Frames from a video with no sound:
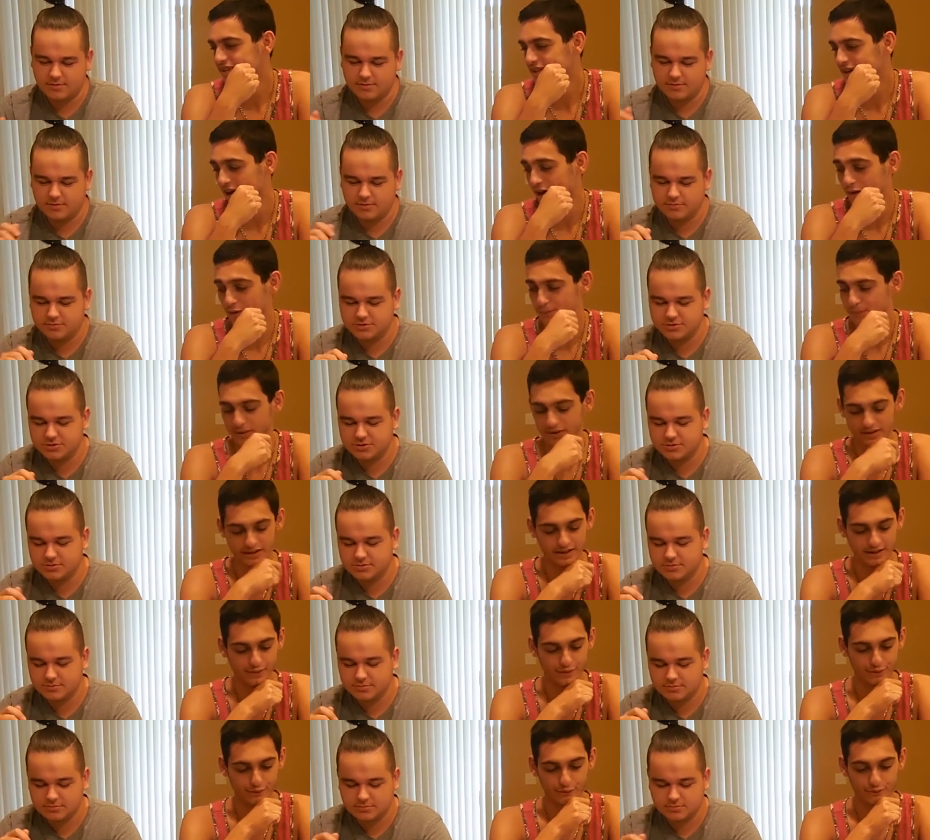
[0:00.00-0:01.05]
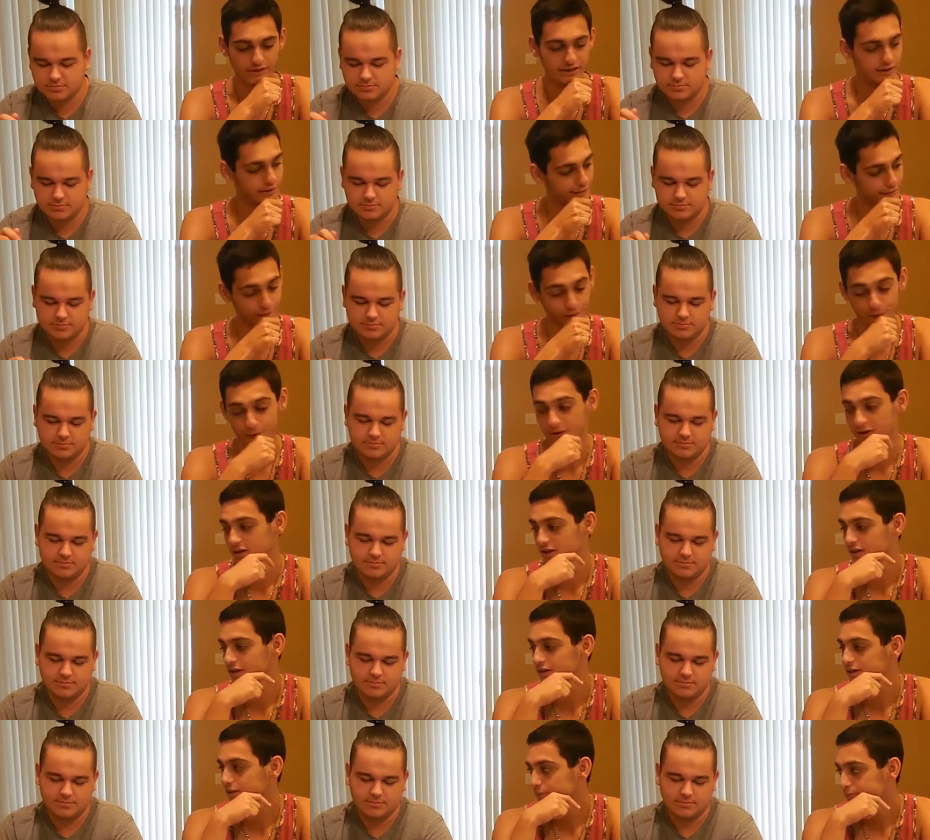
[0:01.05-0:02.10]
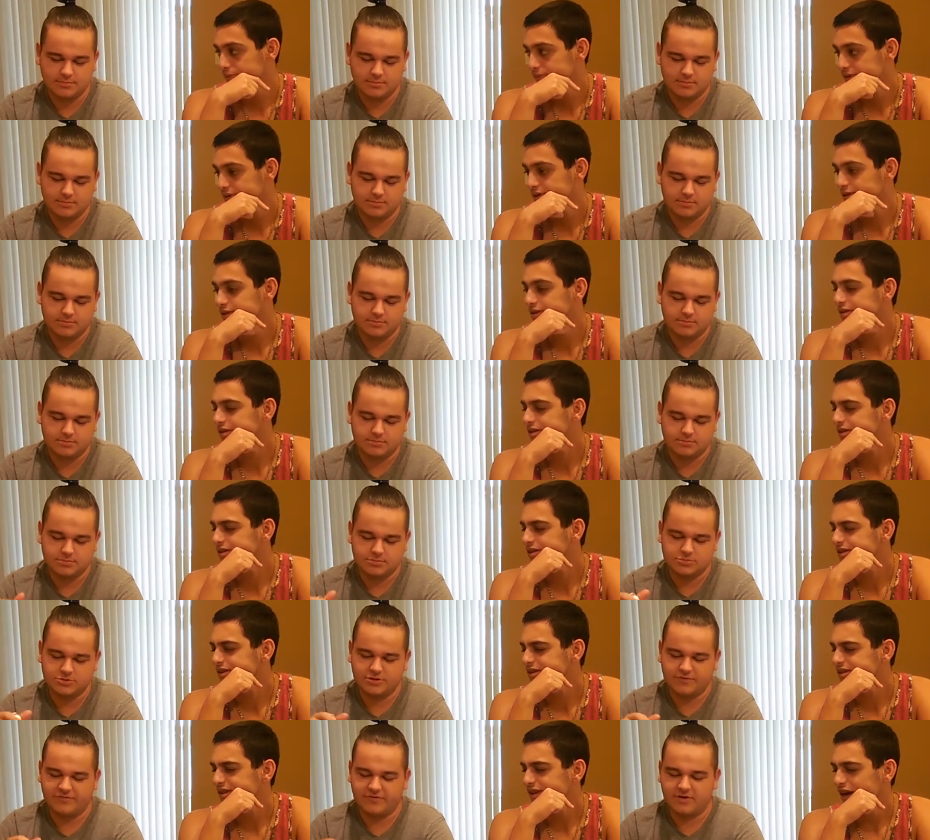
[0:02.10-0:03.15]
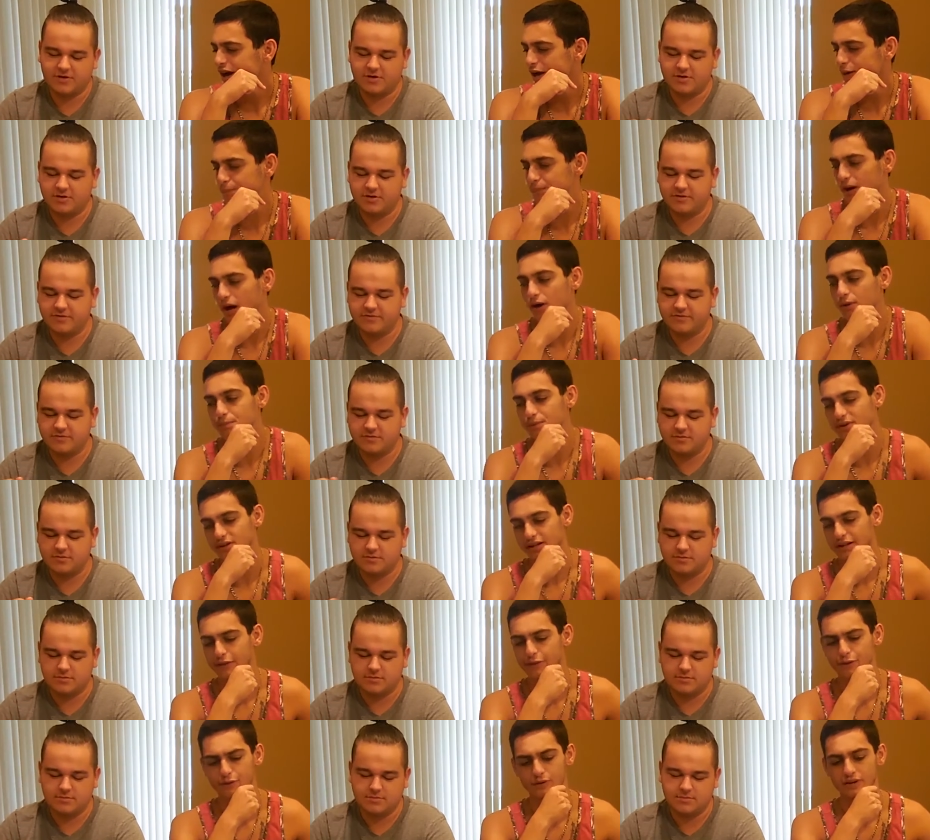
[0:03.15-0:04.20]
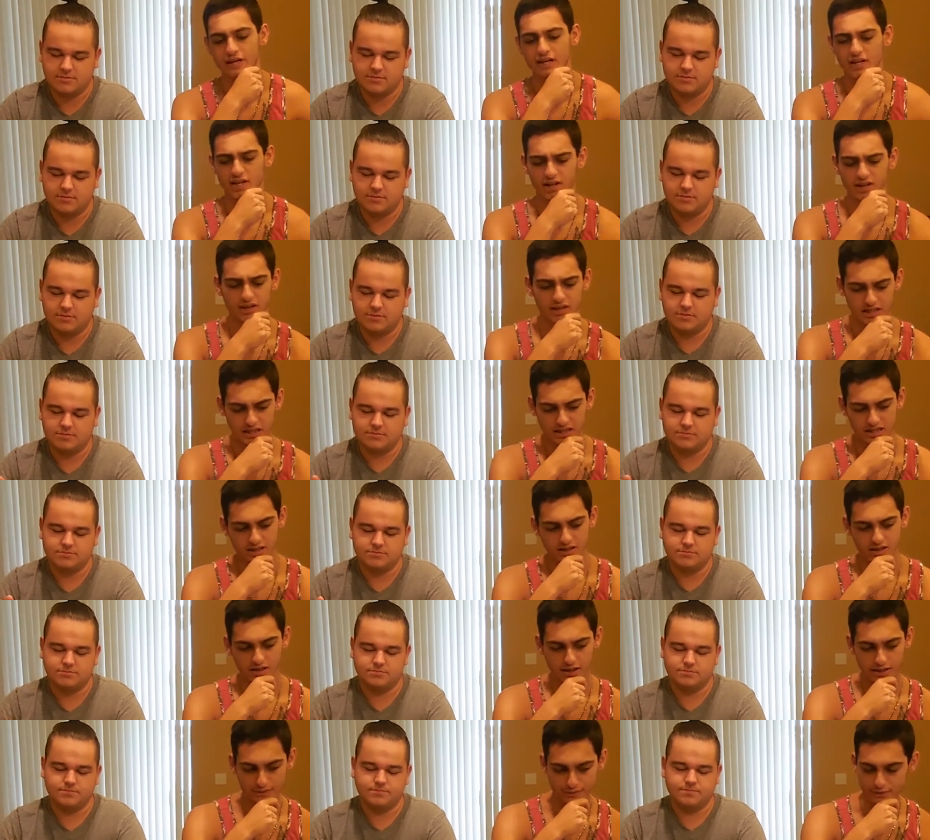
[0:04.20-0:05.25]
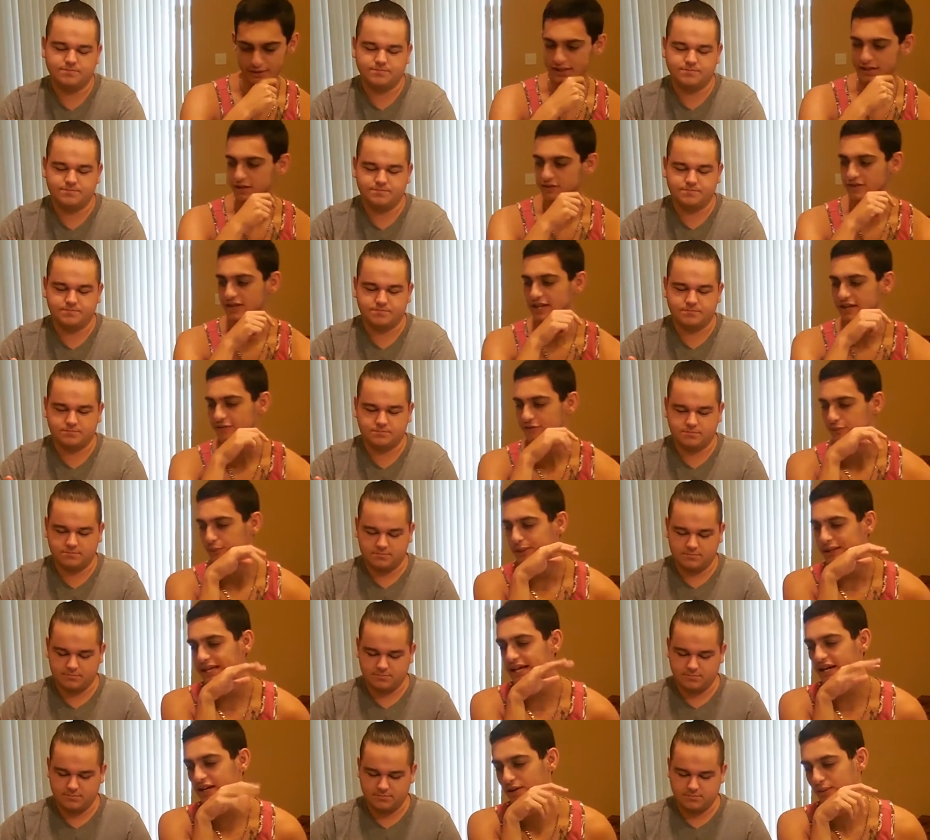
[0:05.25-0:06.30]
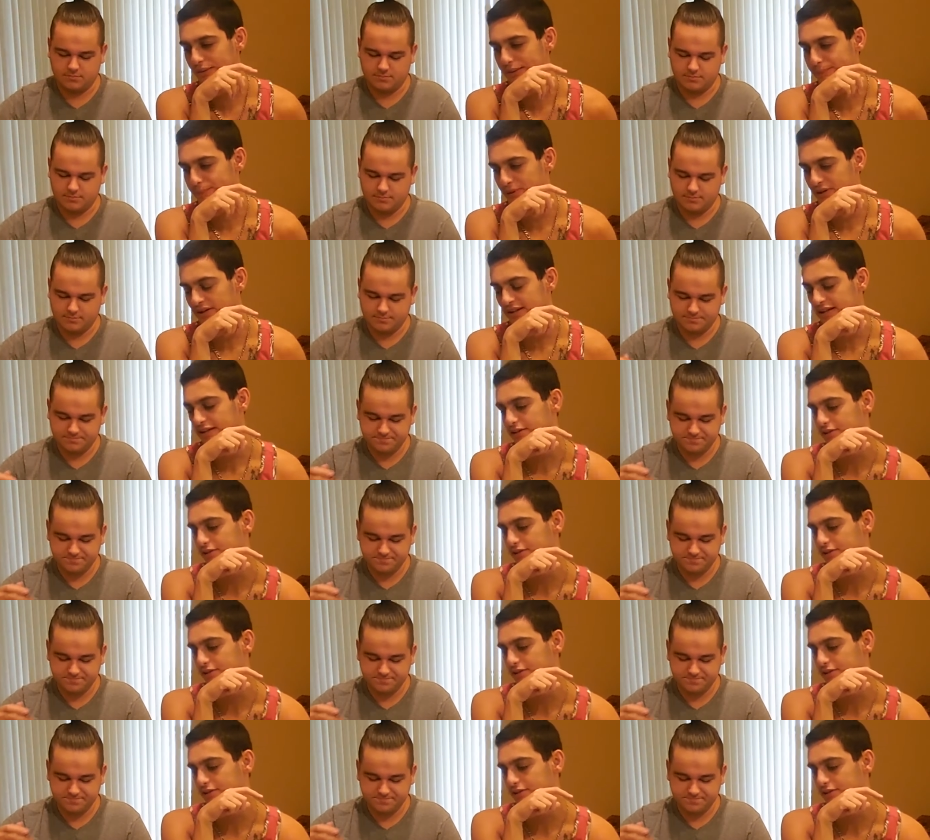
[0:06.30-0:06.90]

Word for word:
Speaker 1: I'll put like three or four. I'll, put, I'll put like three. Three of like, if we get it, we put like